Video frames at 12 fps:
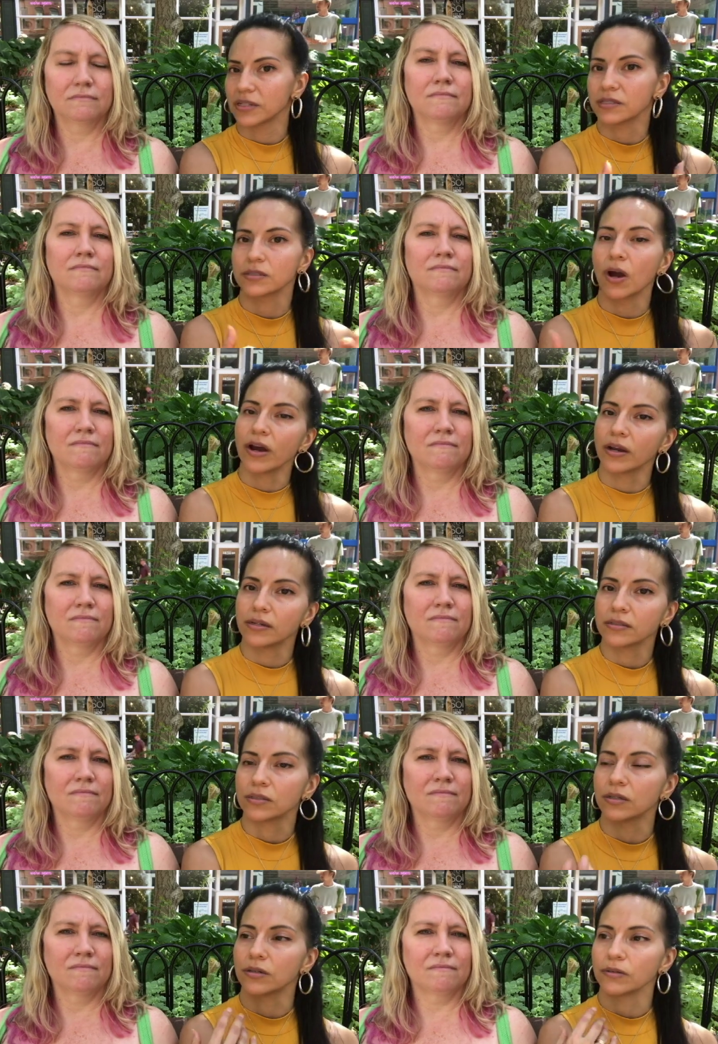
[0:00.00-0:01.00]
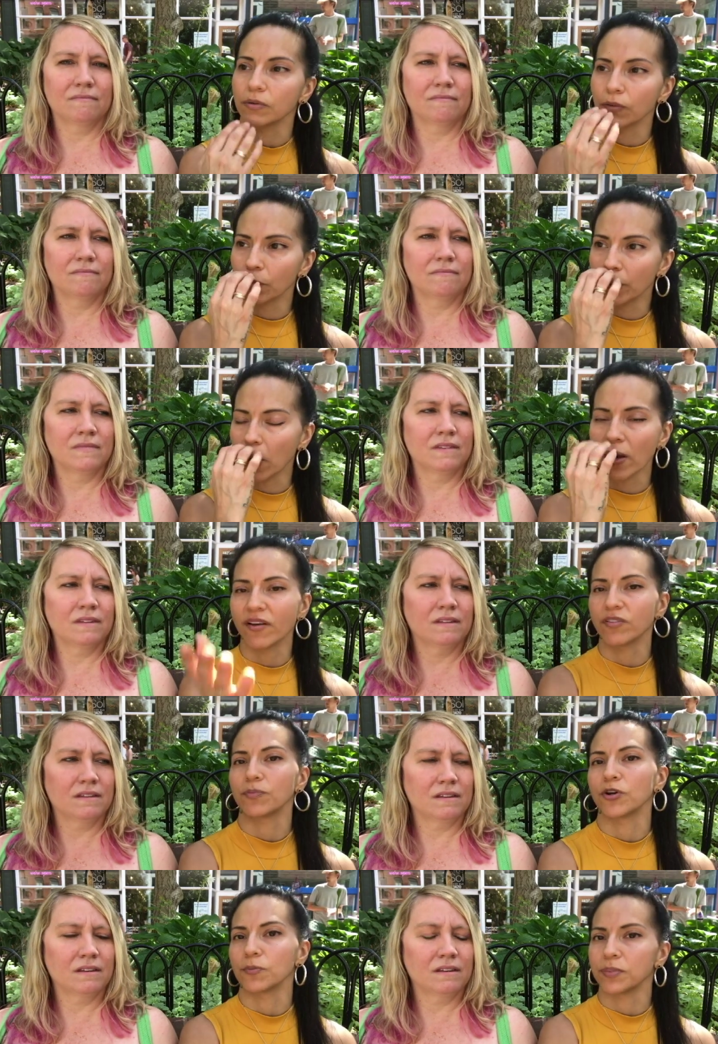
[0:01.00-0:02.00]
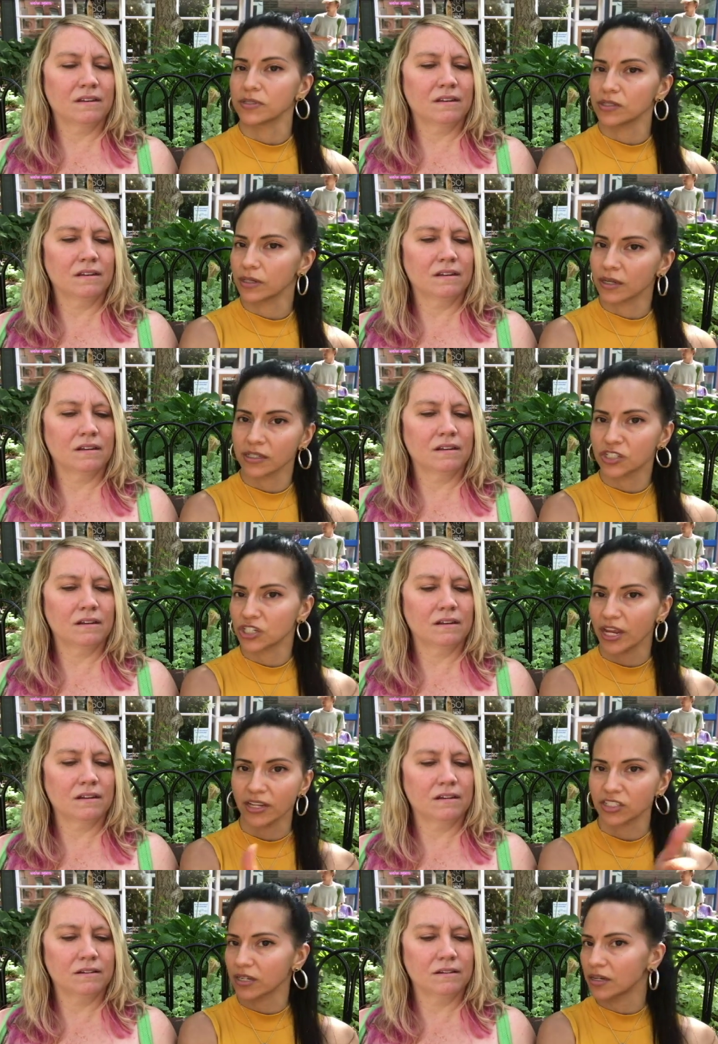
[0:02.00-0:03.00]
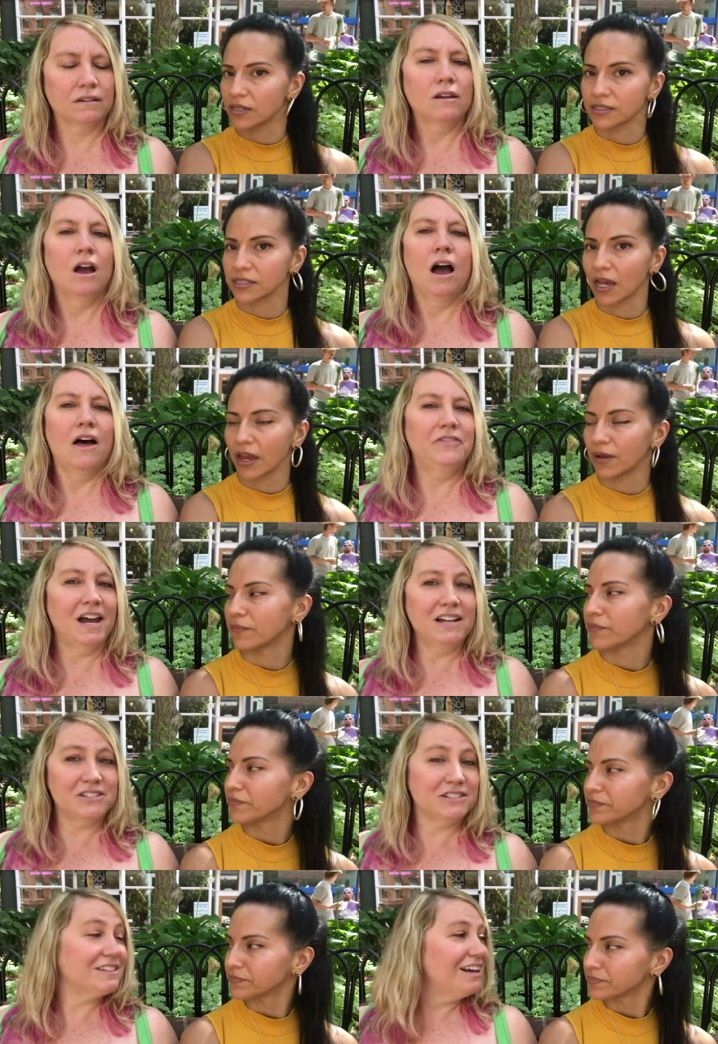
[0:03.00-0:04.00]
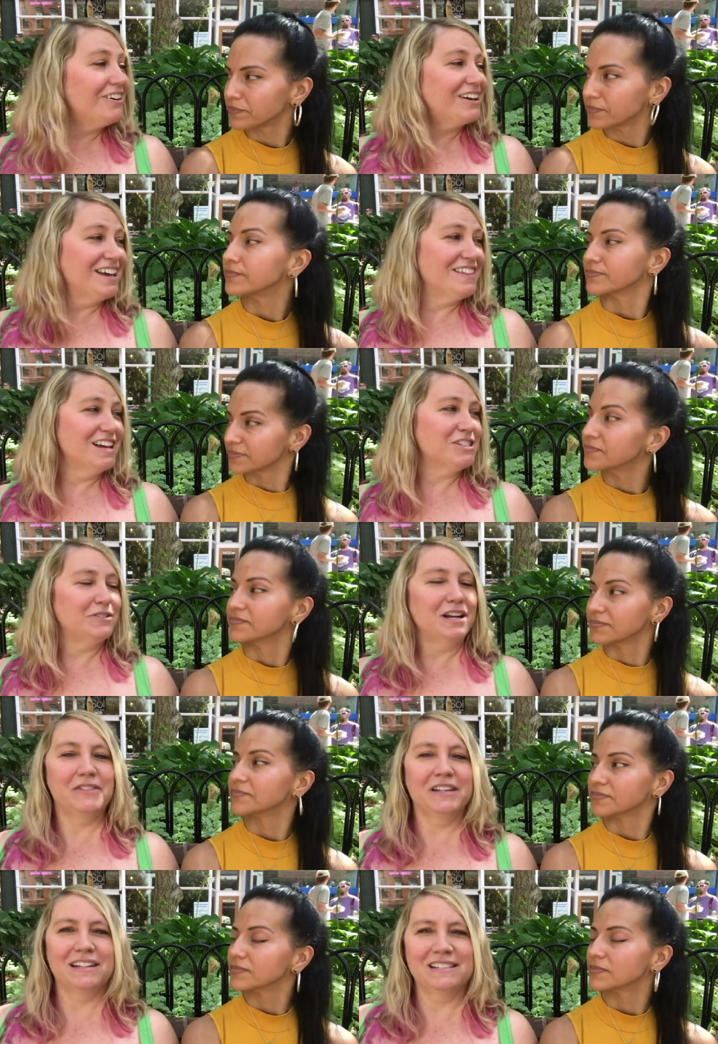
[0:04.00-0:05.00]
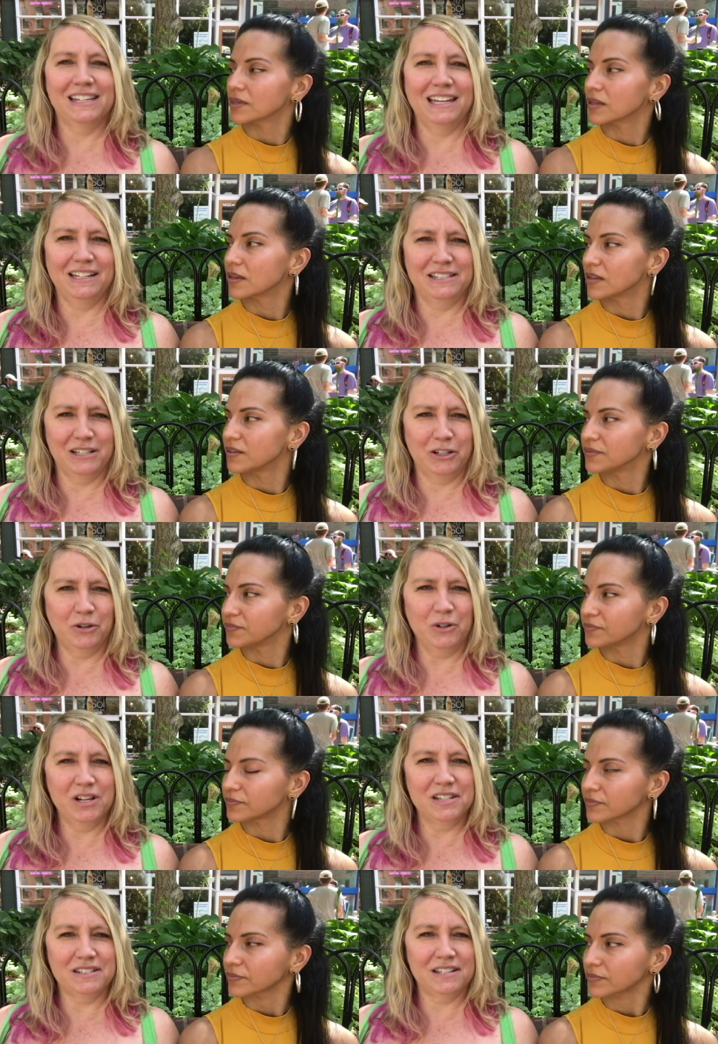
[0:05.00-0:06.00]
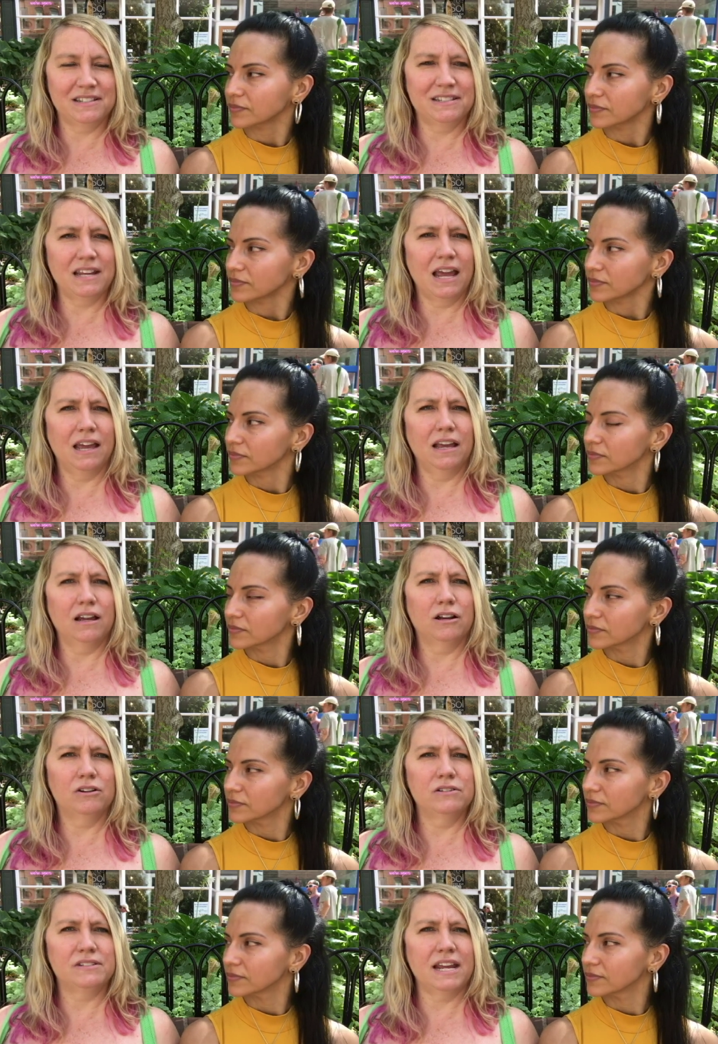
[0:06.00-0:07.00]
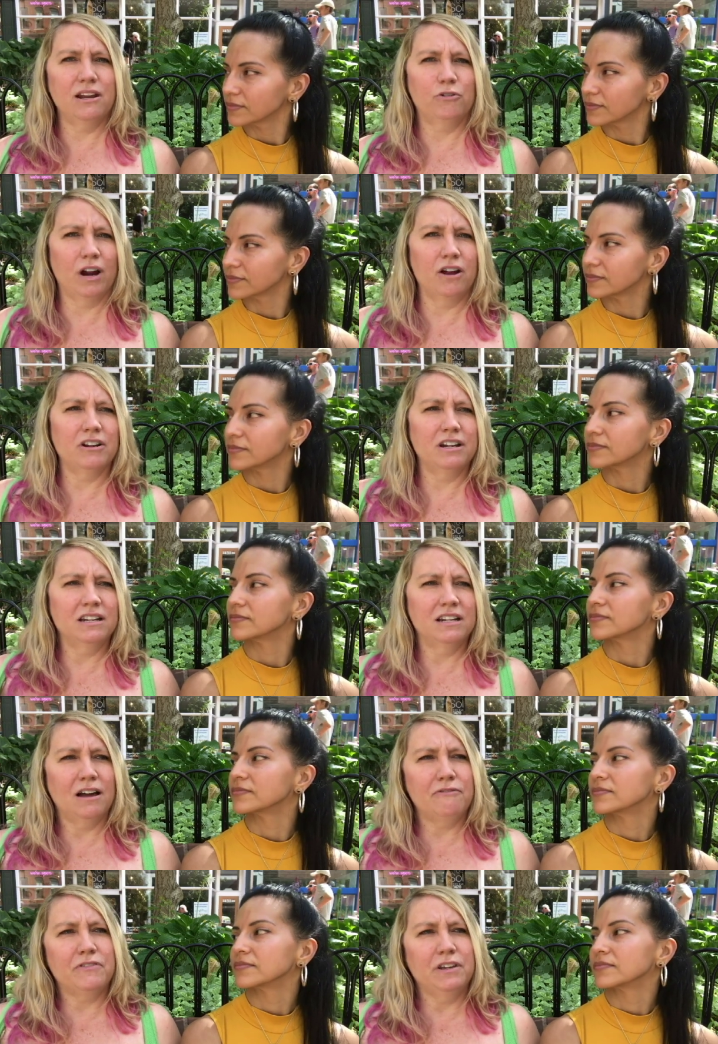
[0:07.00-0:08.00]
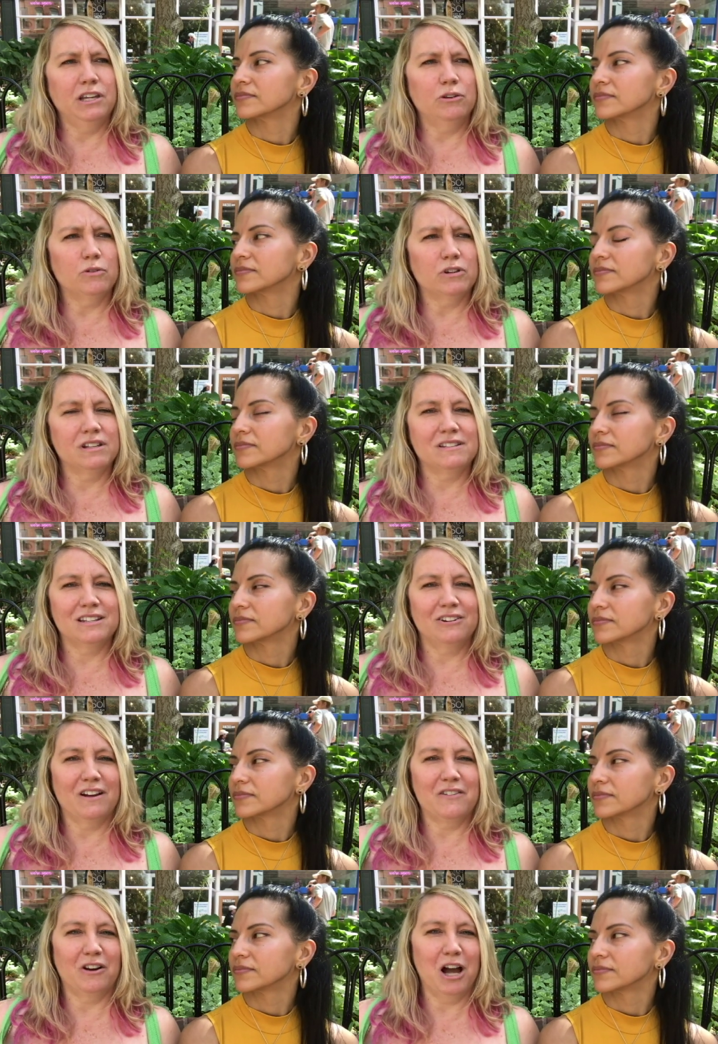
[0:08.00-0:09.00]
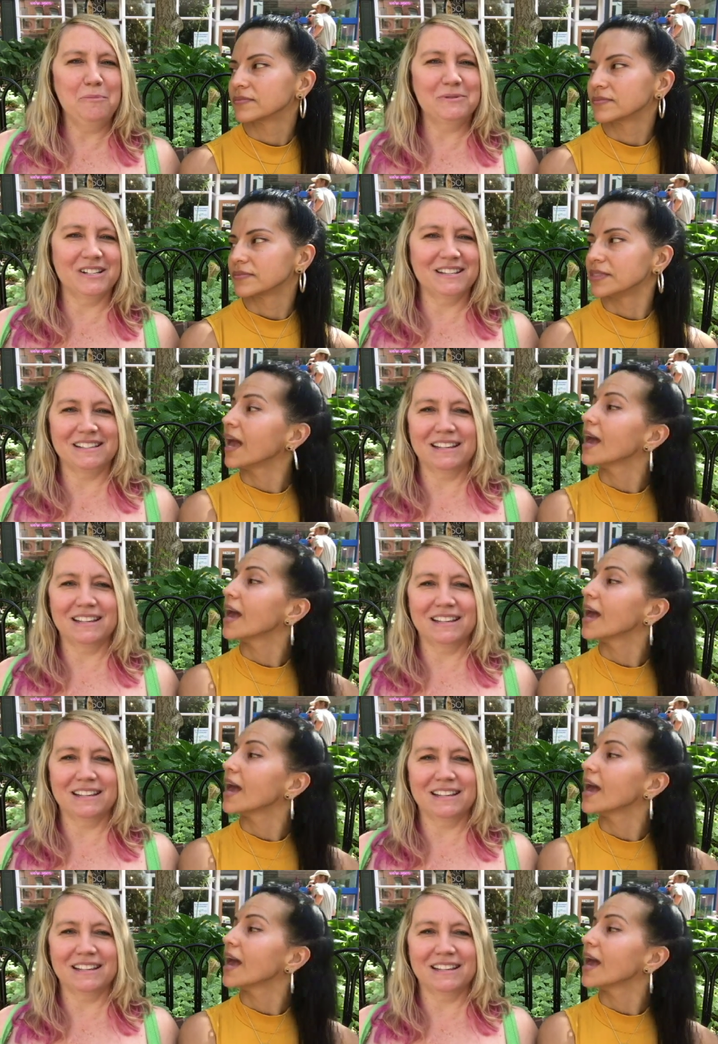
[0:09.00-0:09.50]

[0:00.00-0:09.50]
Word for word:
Speaker 1: but it's art. So we all have a purpose. It could change at any time.
Speaker 2: That's okay. That's what I think is key too, is to stay stay grounded enough that you'll consider other options.